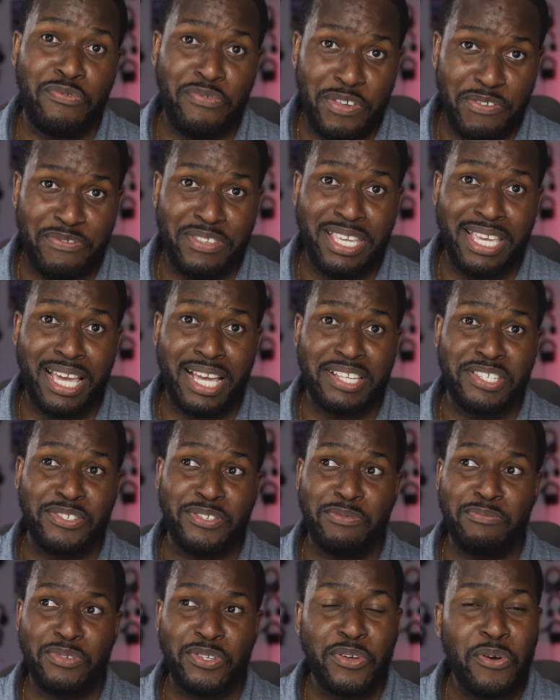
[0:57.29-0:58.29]
fifty X
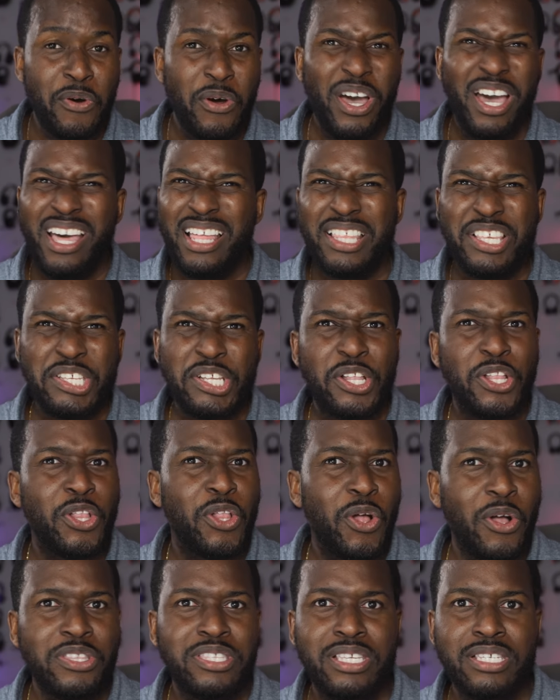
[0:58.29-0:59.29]
zoom. So there's a
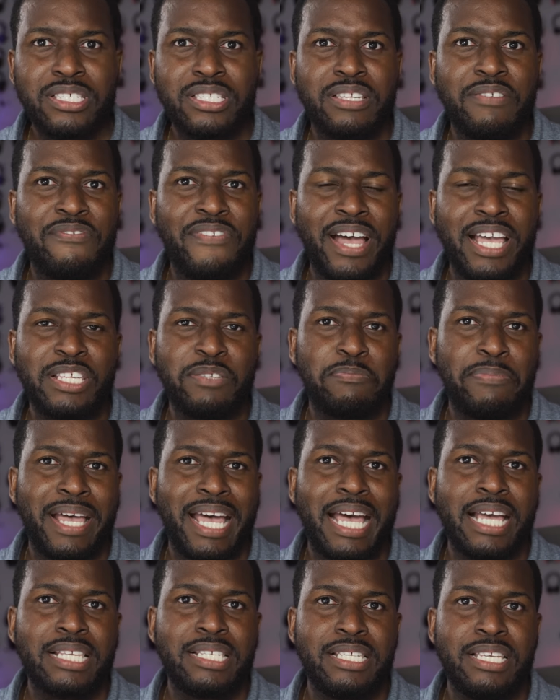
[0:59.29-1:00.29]
lot this device
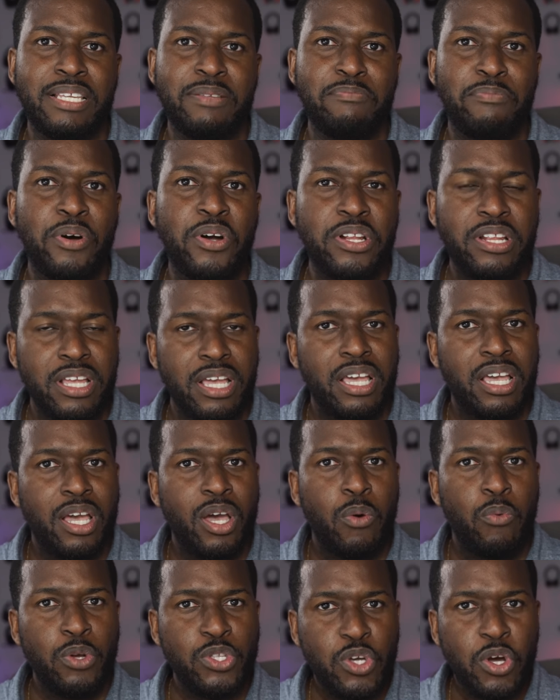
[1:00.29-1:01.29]
packs in, but we're